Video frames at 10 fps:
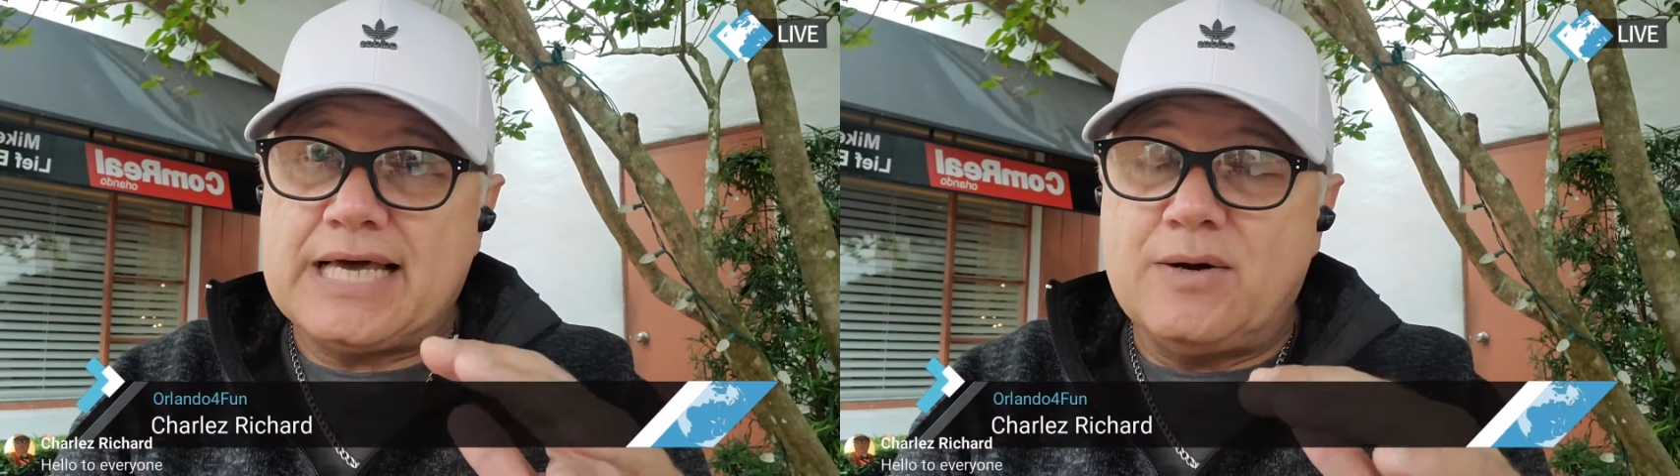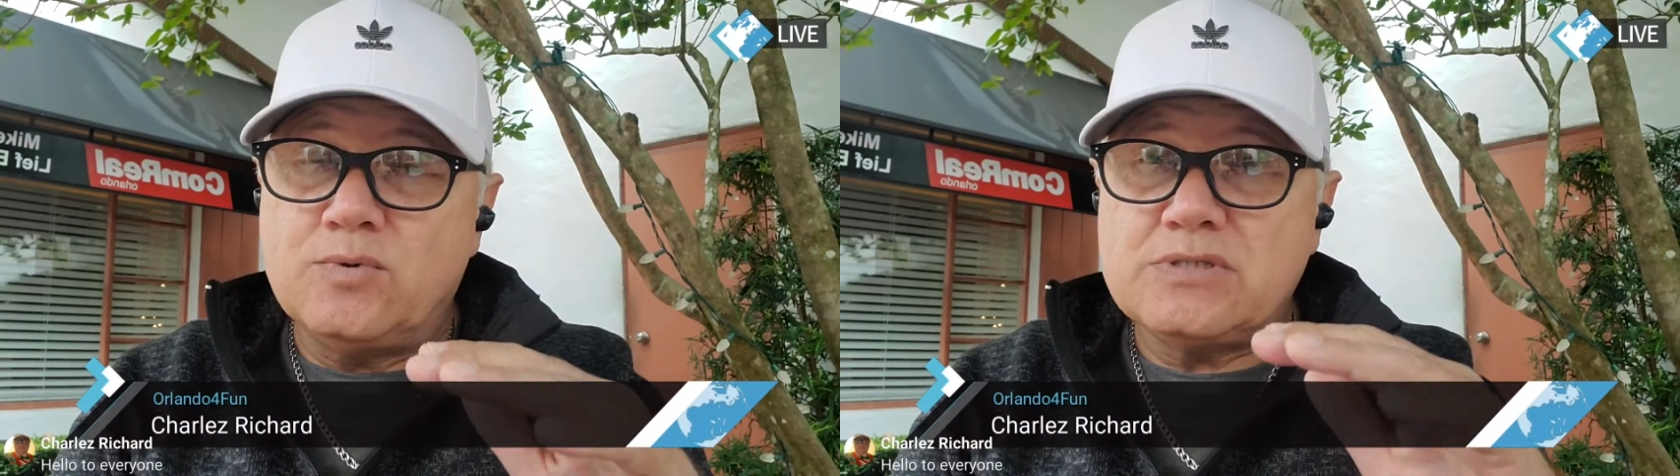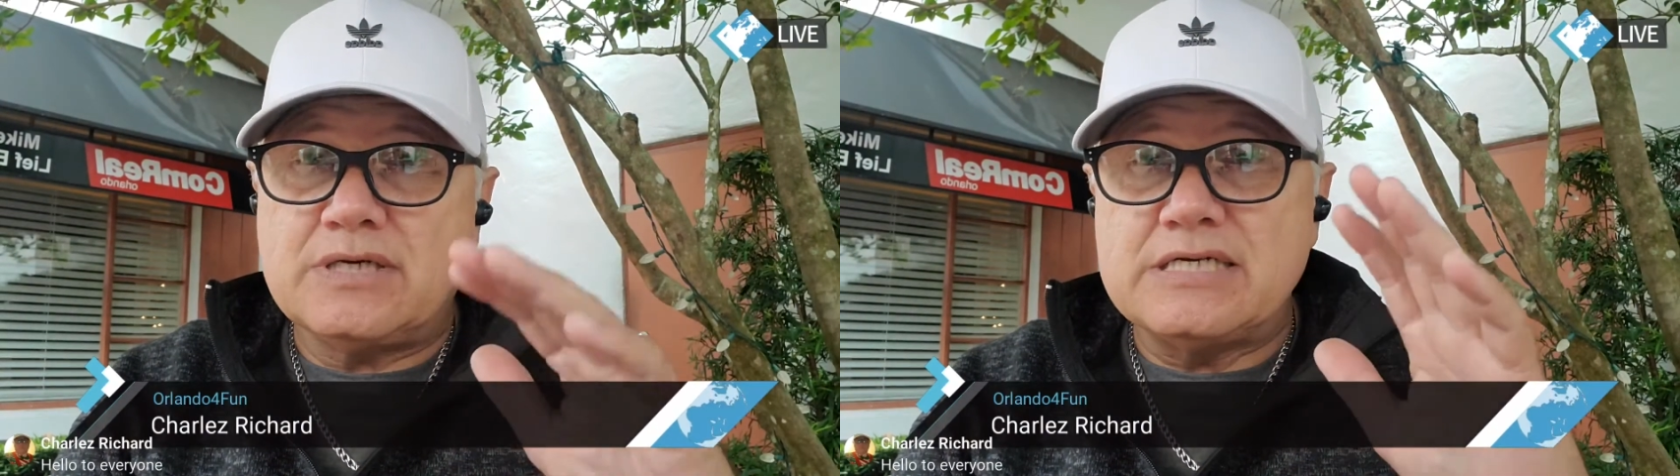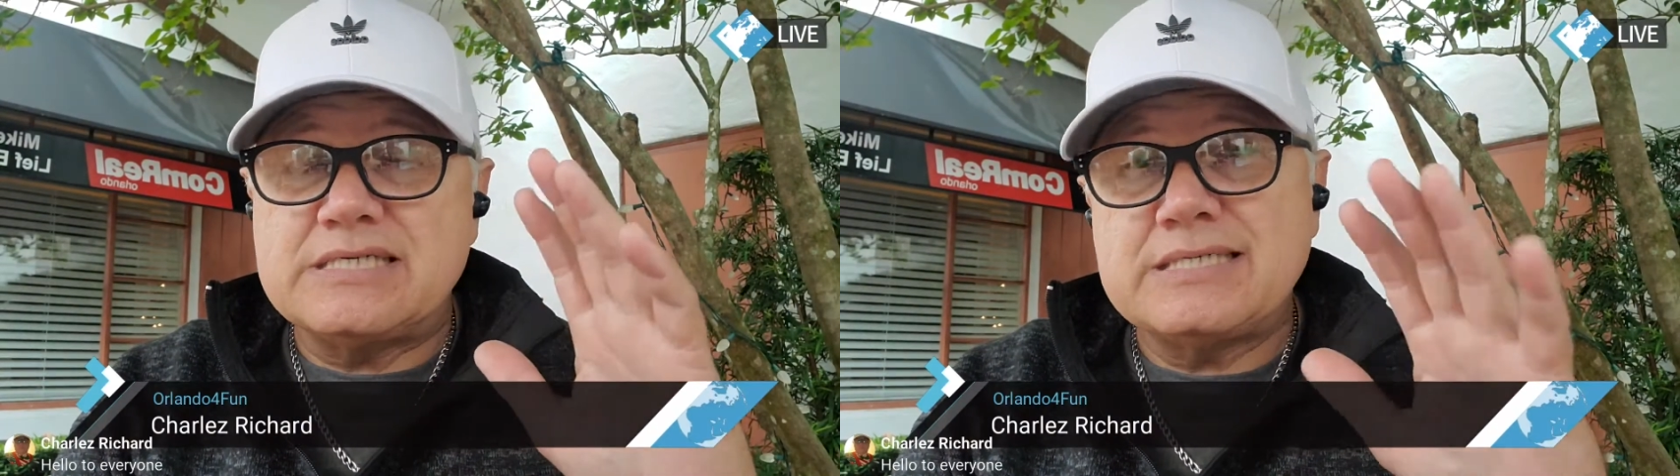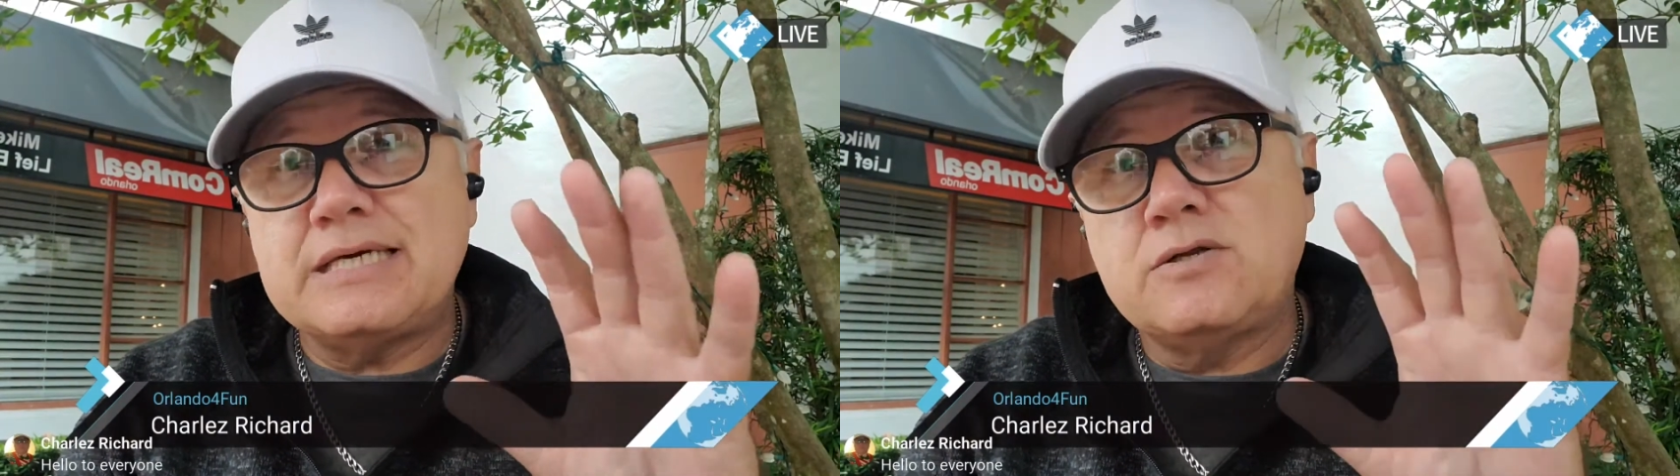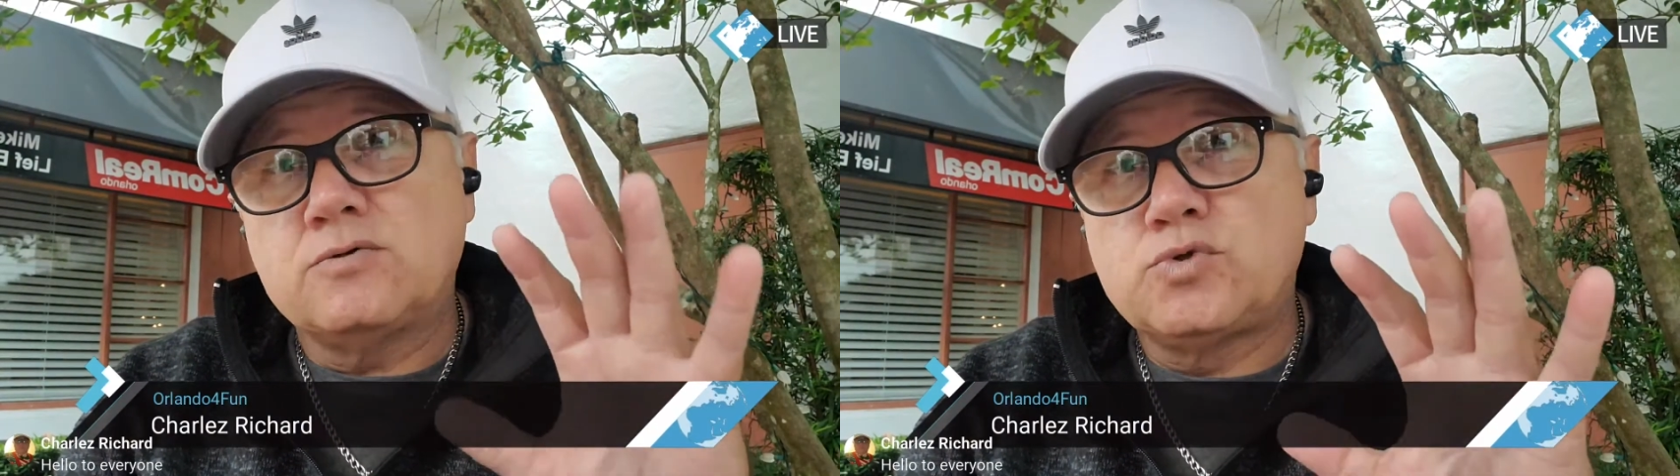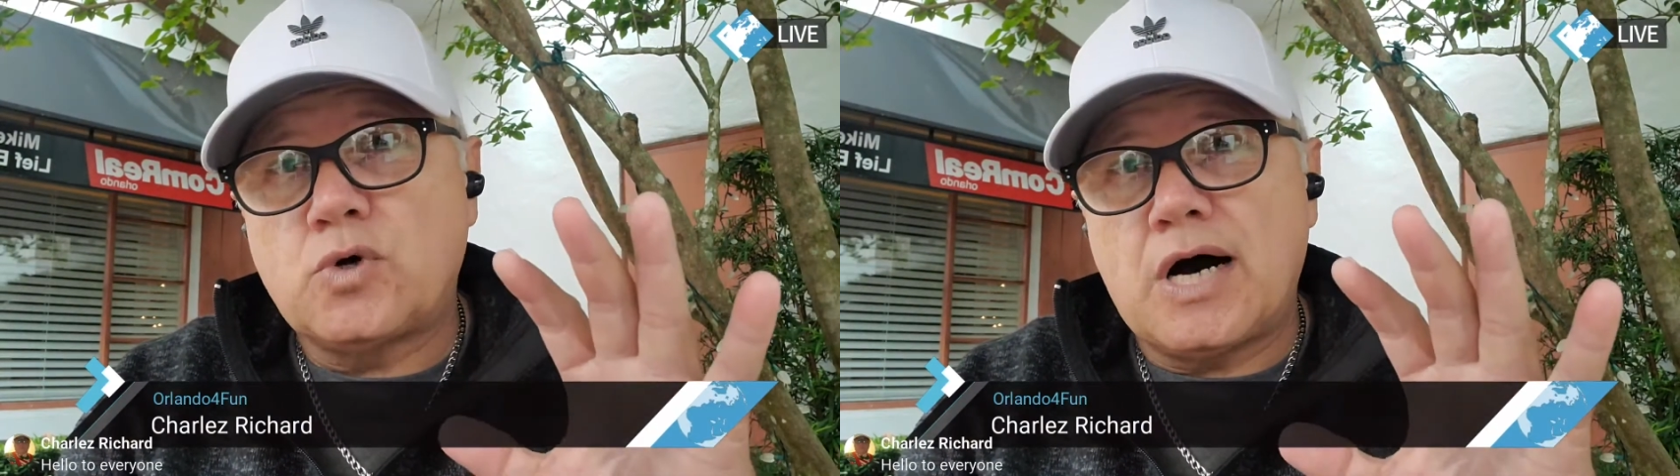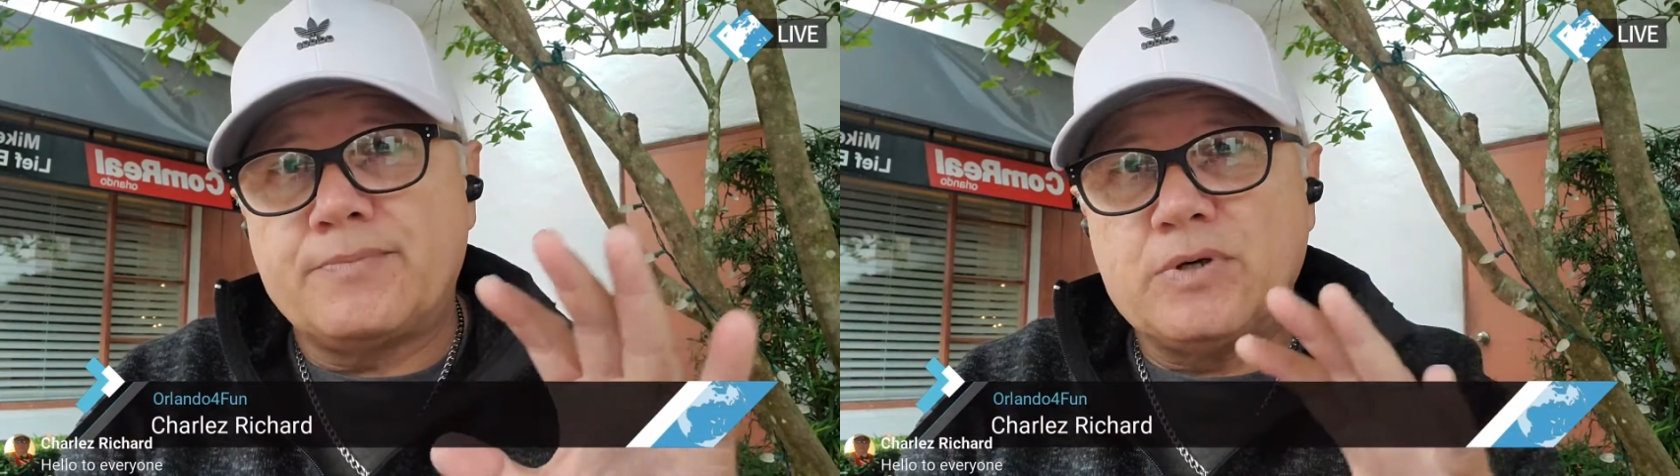That was a signal
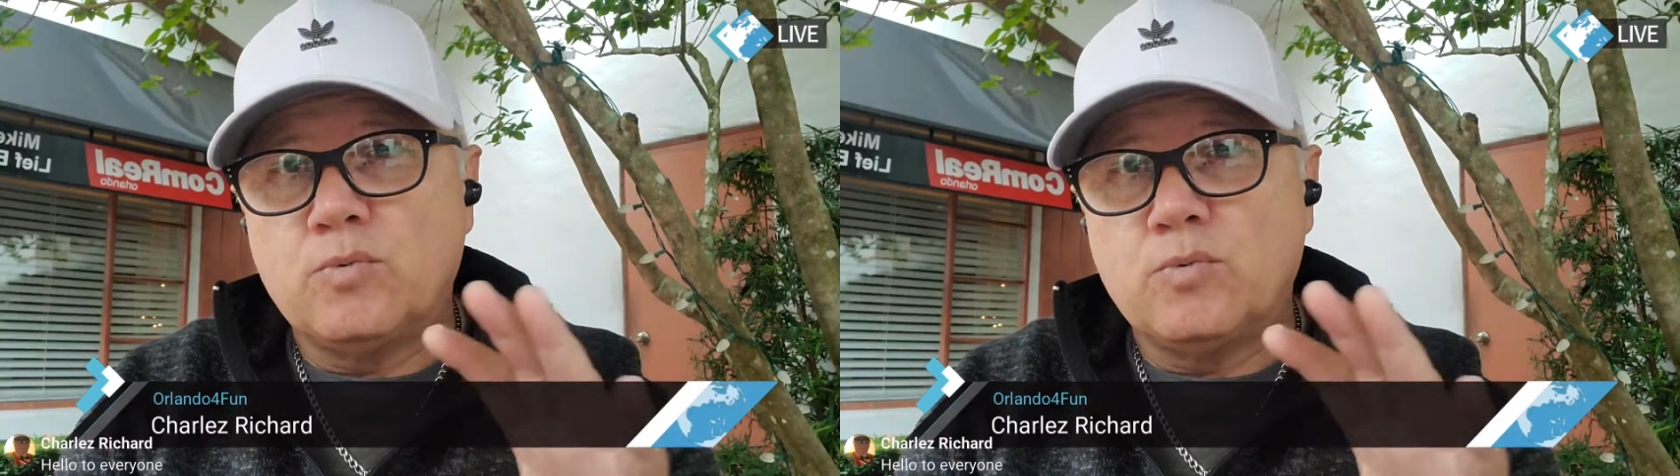drop.